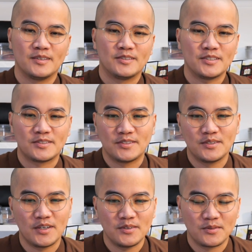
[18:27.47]
Just,
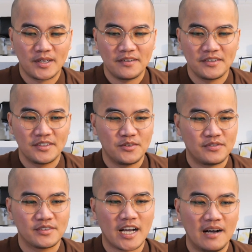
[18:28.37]
whatever you
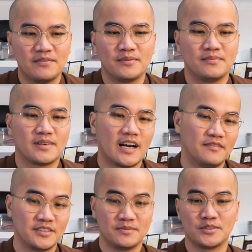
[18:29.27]
feel
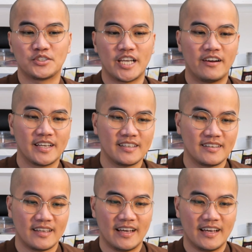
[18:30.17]
comfortable sharing,